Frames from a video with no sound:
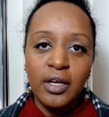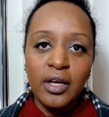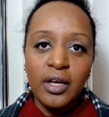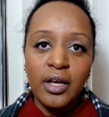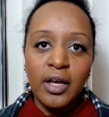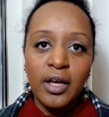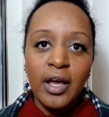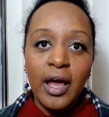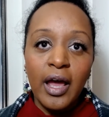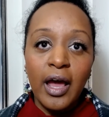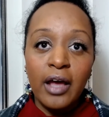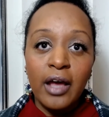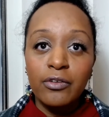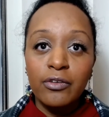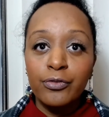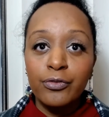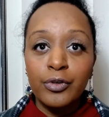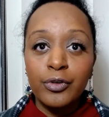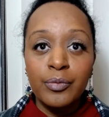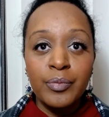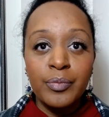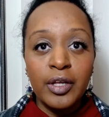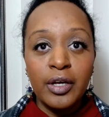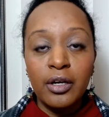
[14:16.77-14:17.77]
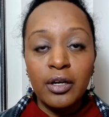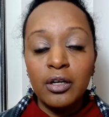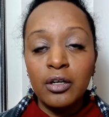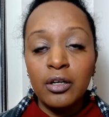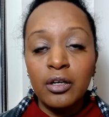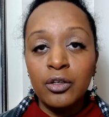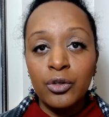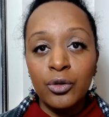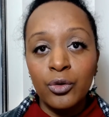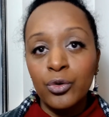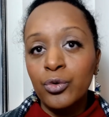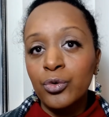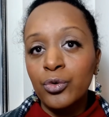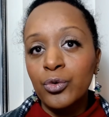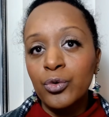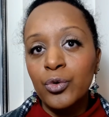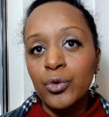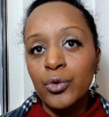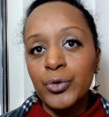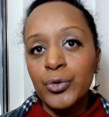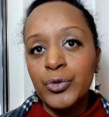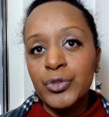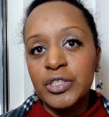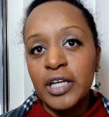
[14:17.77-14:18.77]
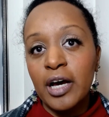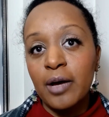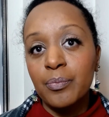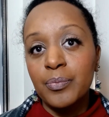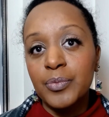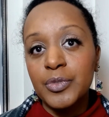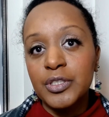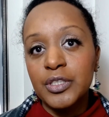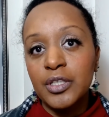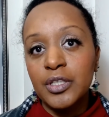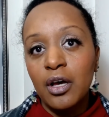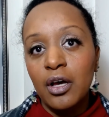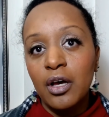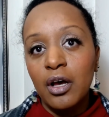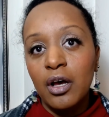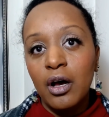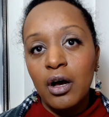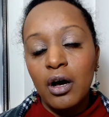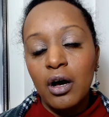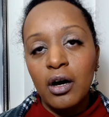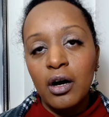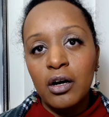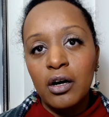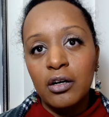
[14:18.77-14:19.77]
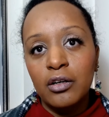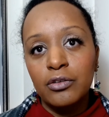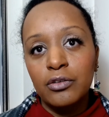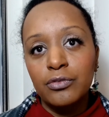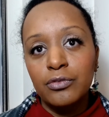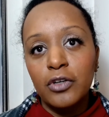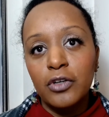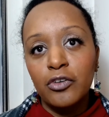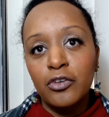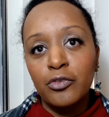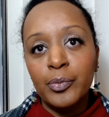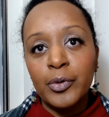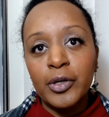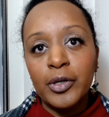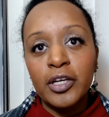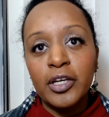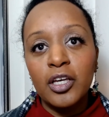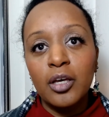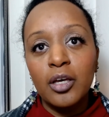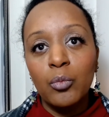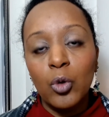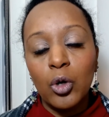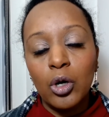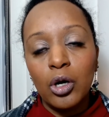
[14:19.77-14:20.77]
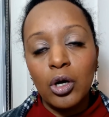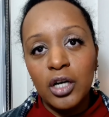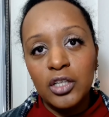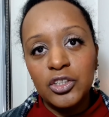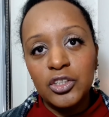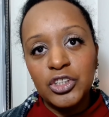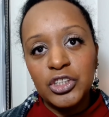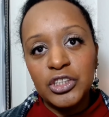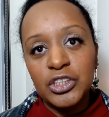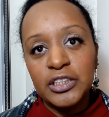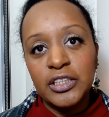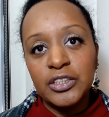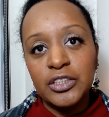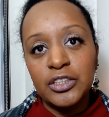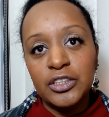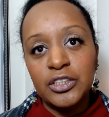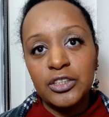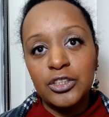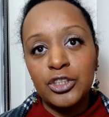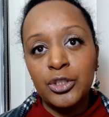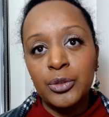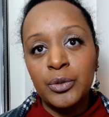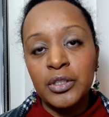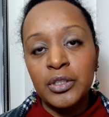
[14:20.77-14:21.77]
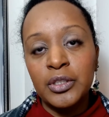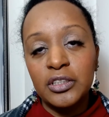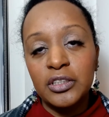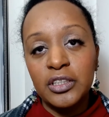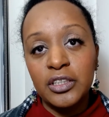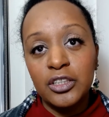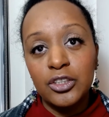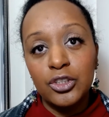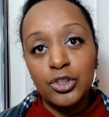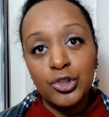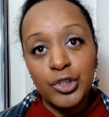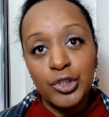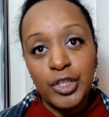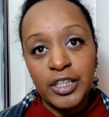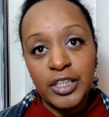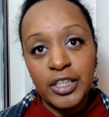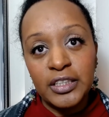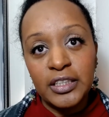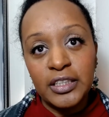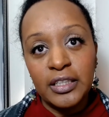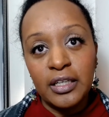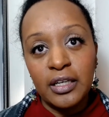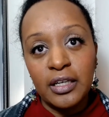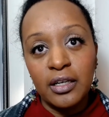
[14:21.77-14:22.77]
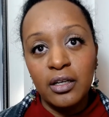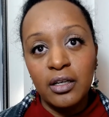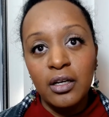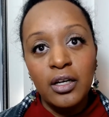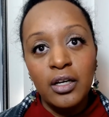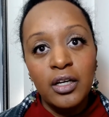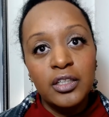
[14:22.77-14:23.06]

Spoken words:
And from there, go through those steps of bringing more consciousness into it, deconstructing it,